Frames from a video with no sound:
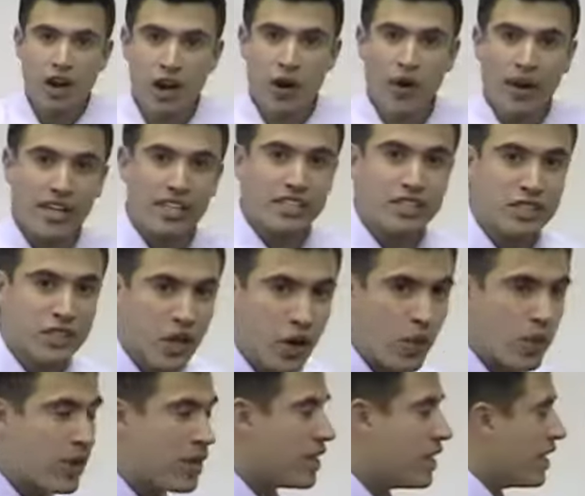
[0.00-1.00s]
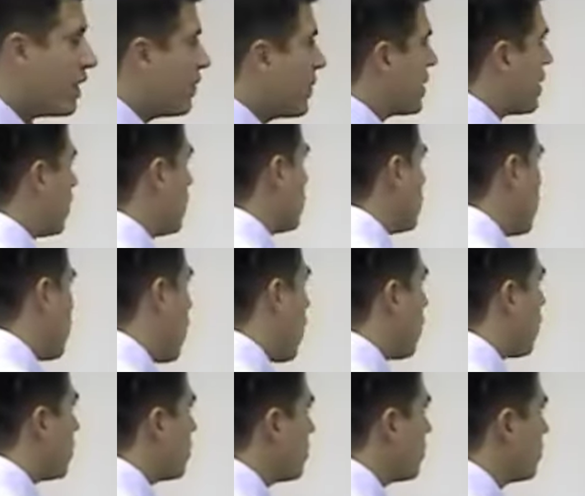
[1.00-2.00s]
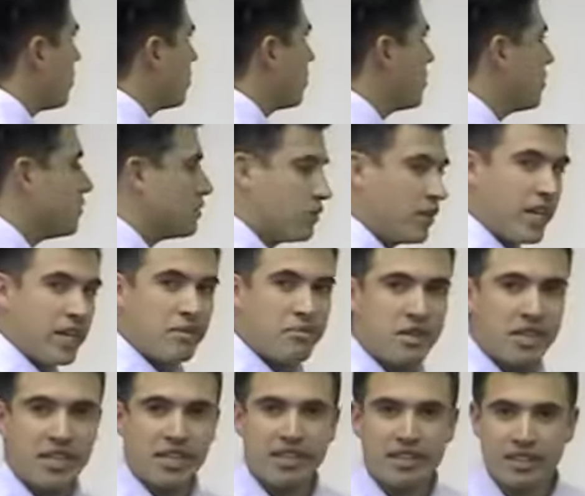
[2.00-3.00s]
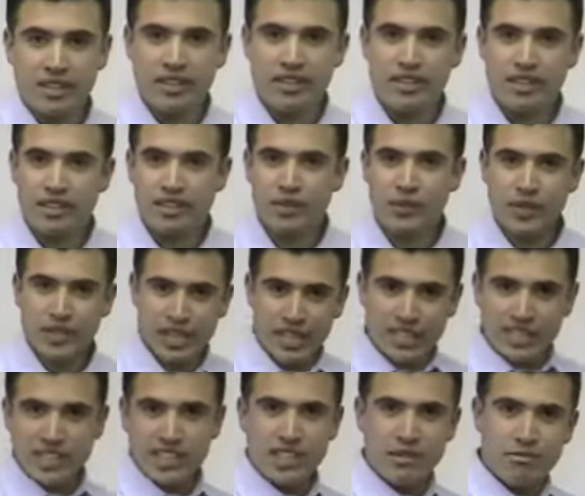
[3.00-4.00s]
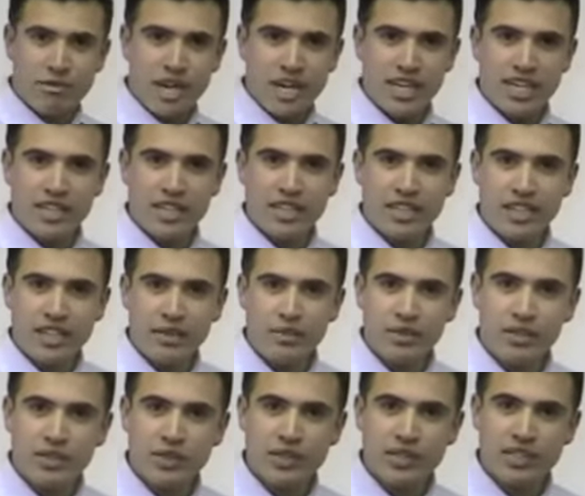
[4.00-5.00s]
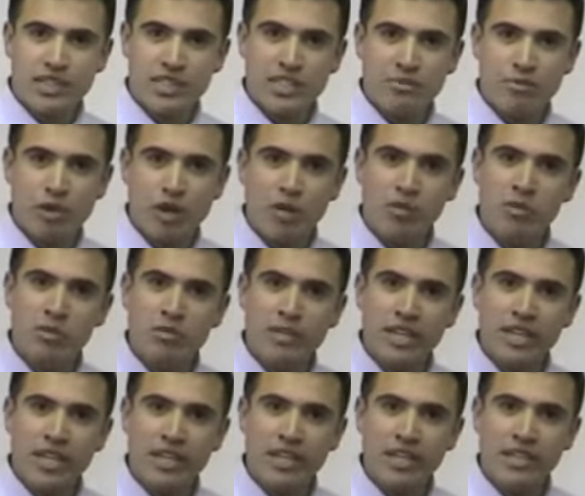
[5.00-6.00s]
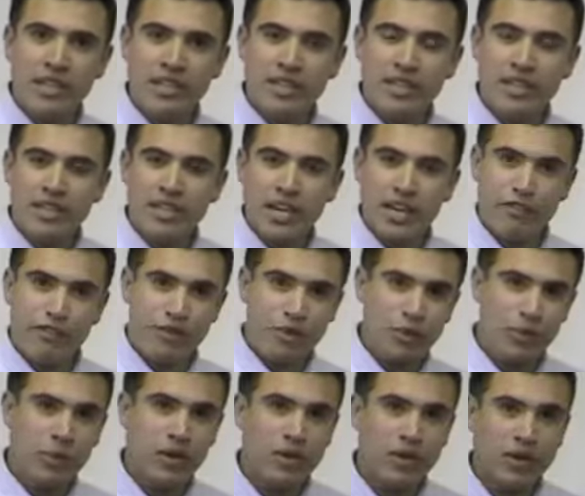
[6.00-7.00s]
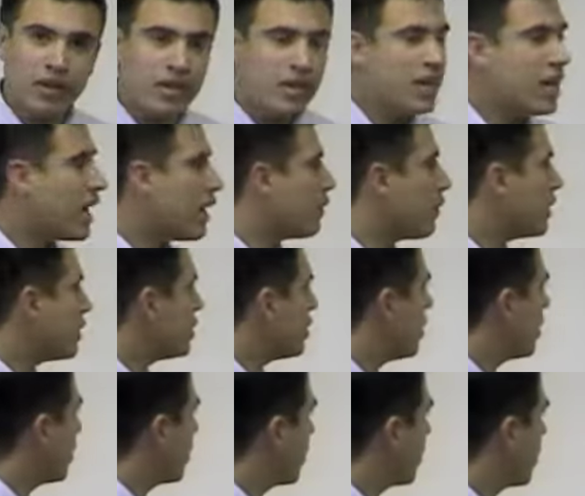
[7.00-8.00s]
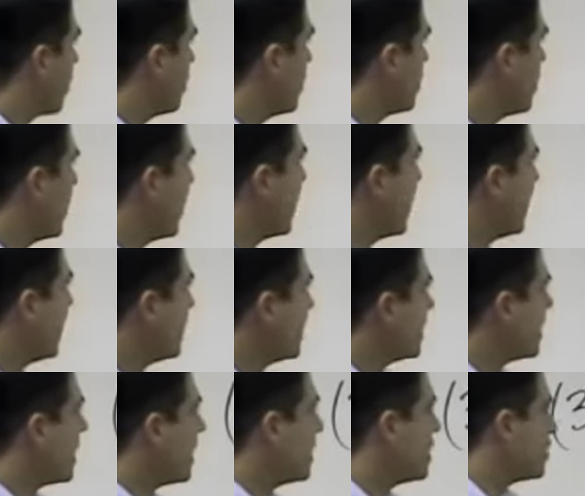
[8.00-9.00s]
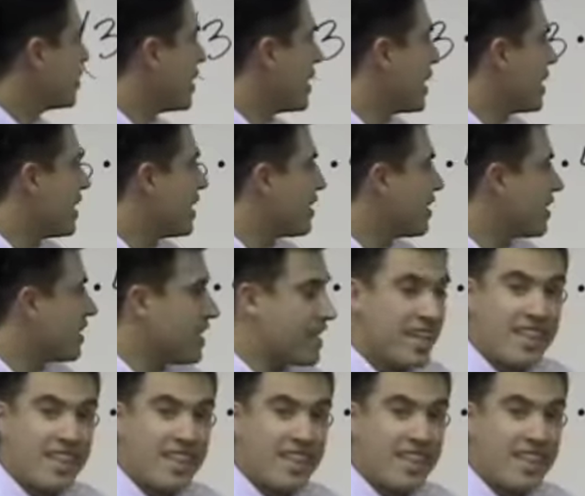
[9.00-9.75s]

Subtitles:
Alright, so here we go. Oh, wait a minute. Were you guys looking back and thinking we're doing the same problem again? If you were, I want you to look closely at these signs right here.